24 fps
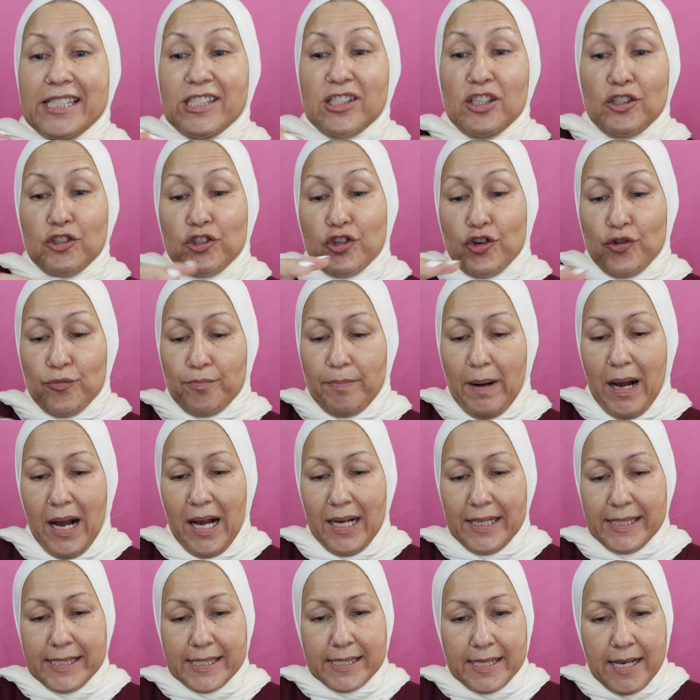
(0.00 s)
is the June
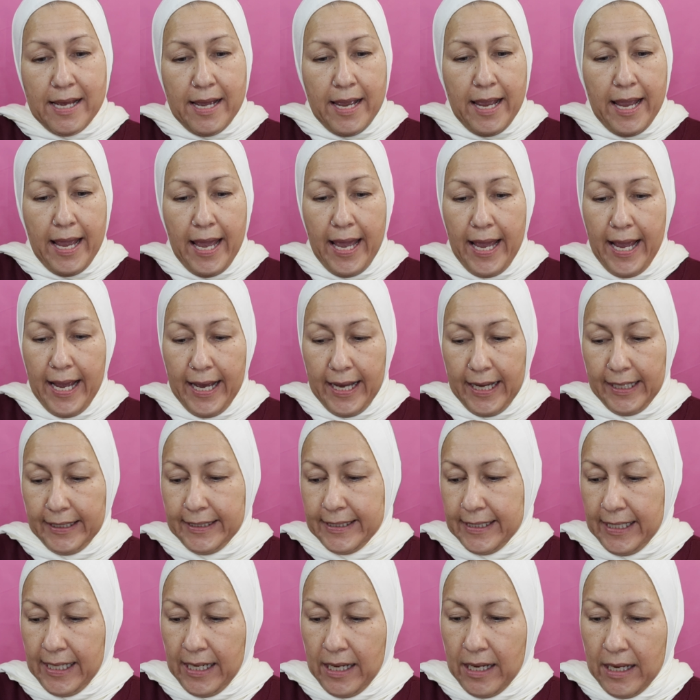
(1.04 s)
box.
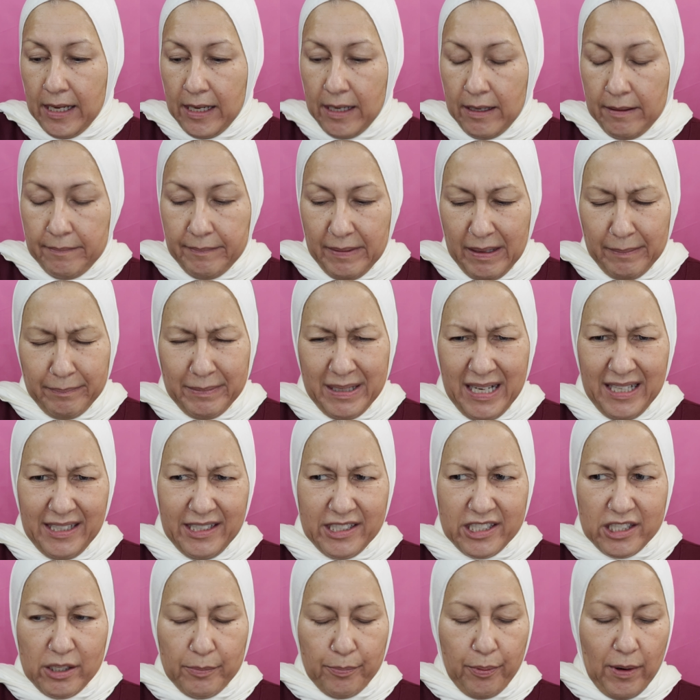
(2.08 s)
And I'm kind
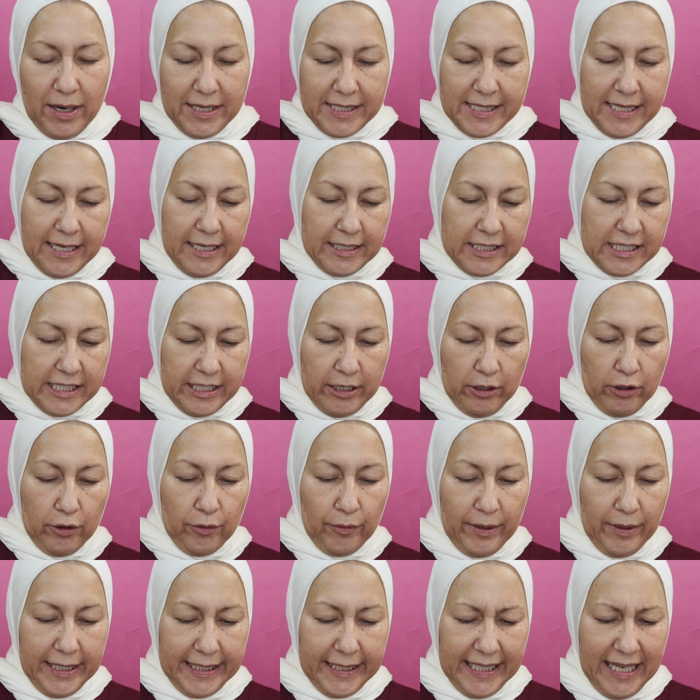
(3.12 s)
of surprised that it's here
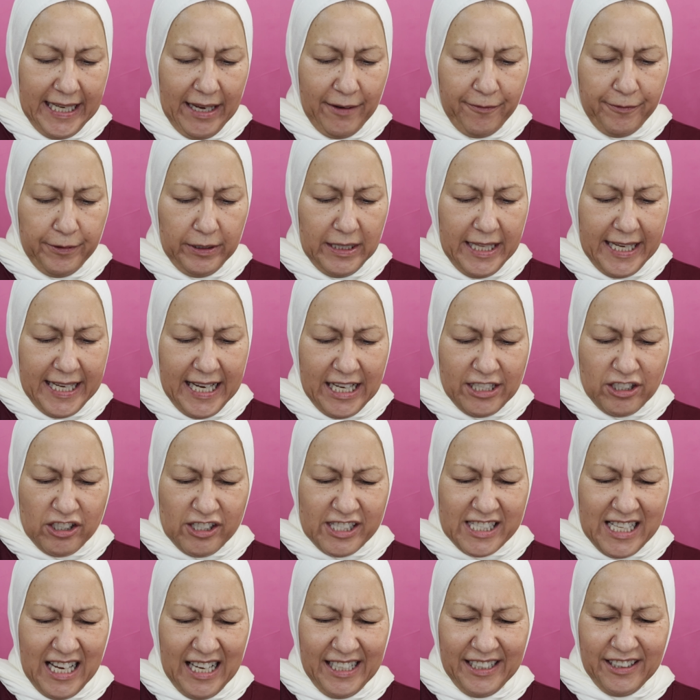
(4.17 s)
already. I feel like I
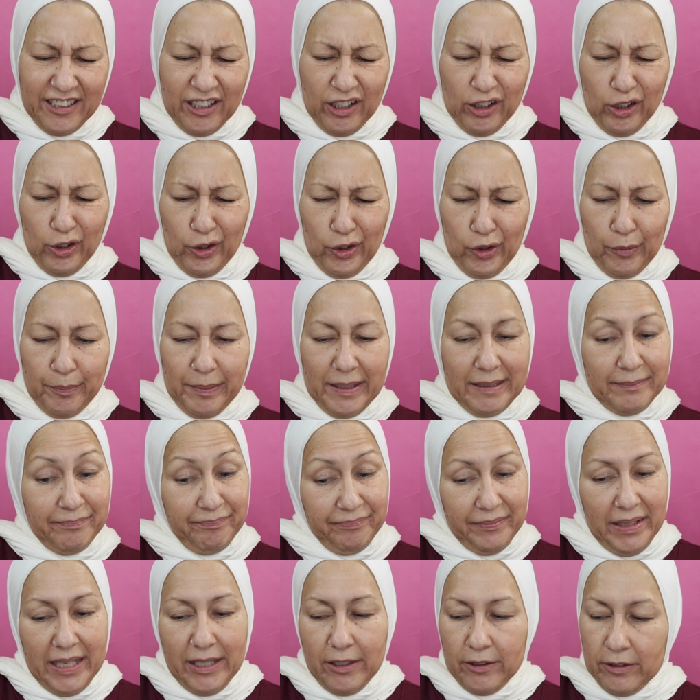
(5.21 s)
just got an Allure, but
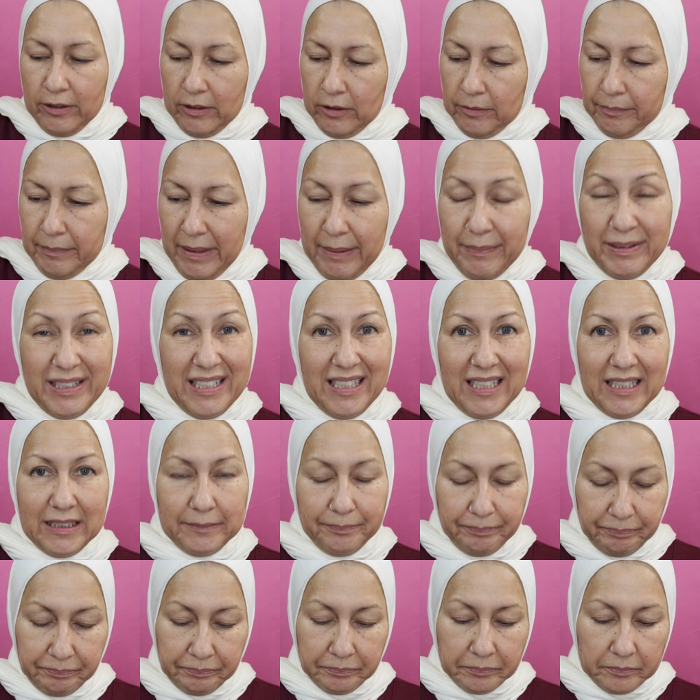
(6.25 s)
I don't know, maybe
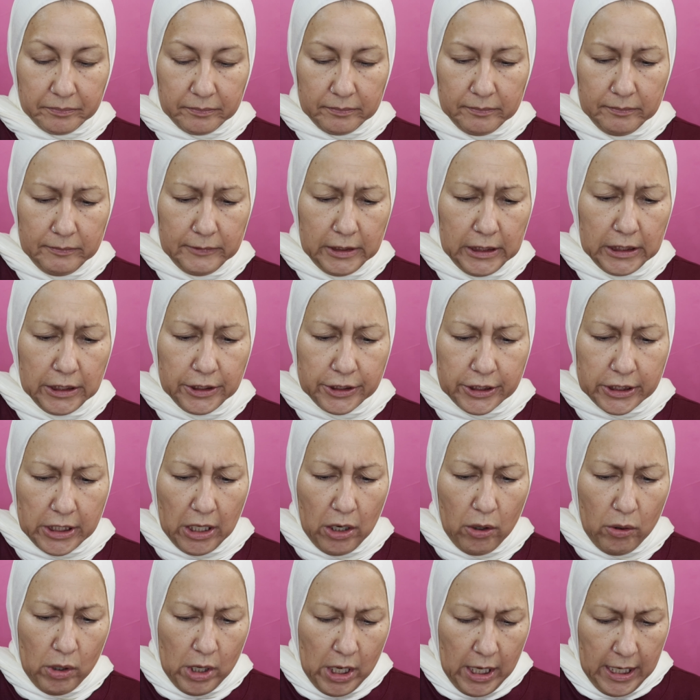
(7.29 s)
not.
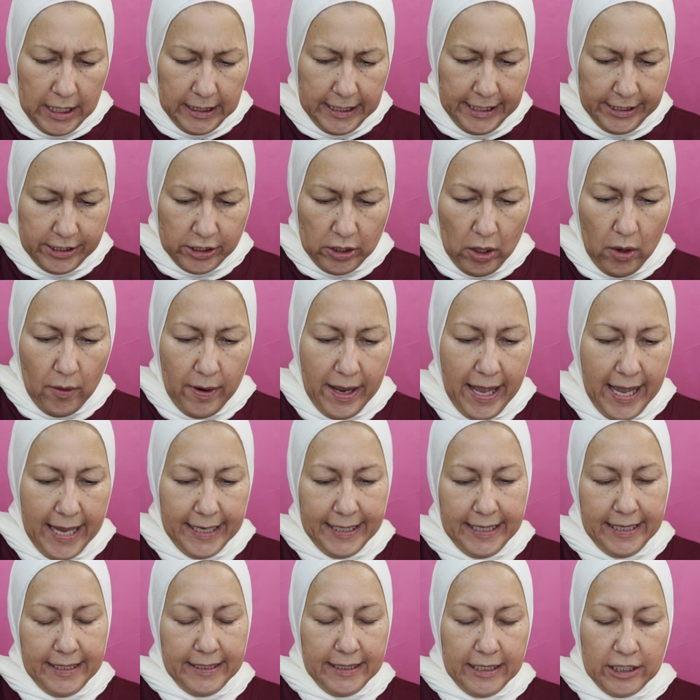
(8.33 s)
So let's go
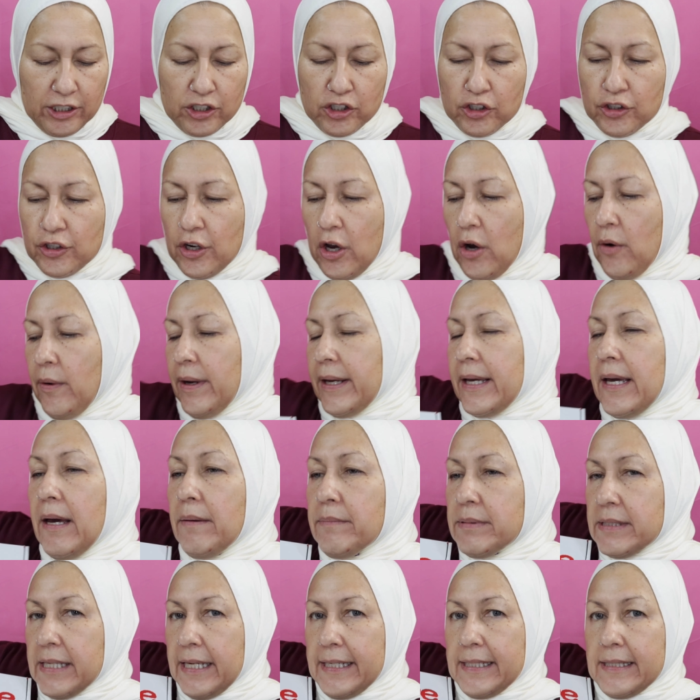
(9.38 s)
ahead, and as you know, it
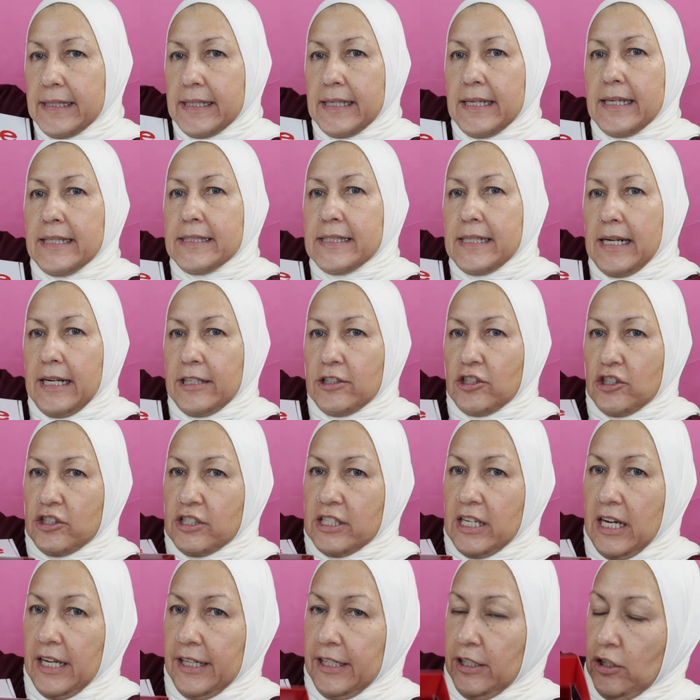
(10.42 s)
comes like this, and I just
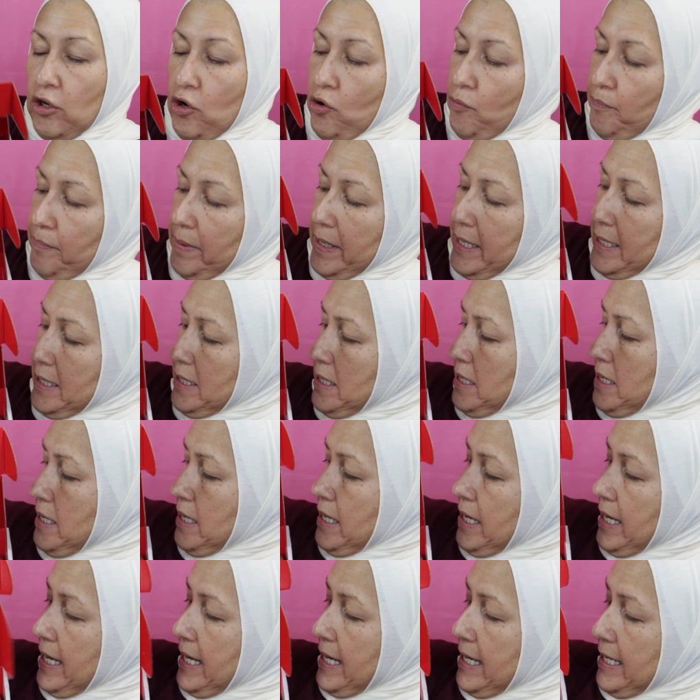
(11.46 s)
cut it open,
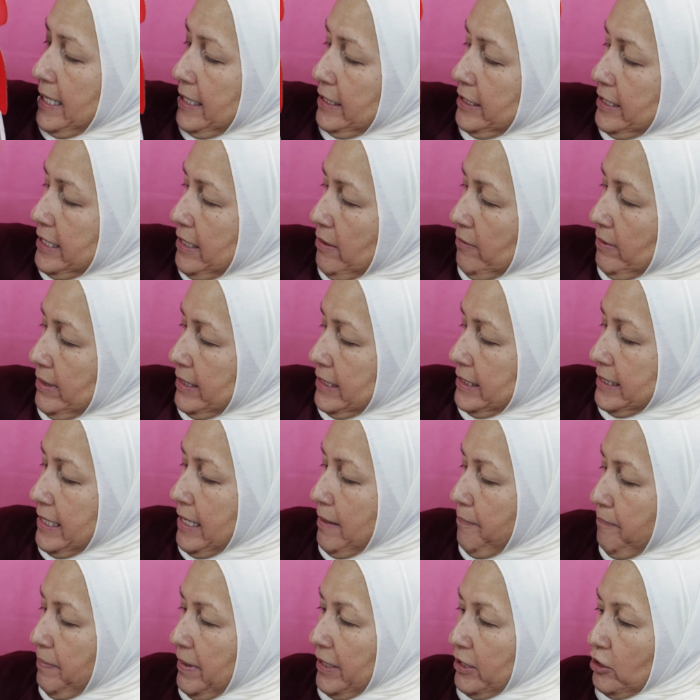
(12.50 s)
and there is a
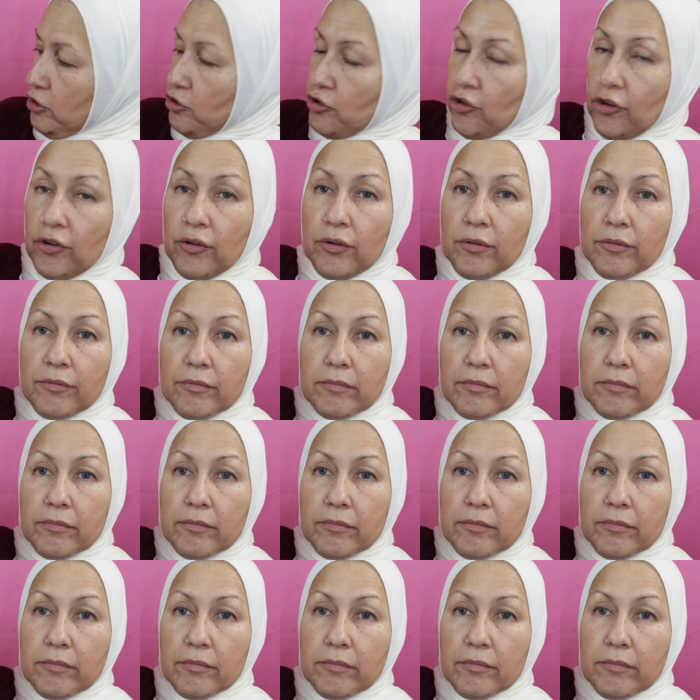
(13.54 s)
picture.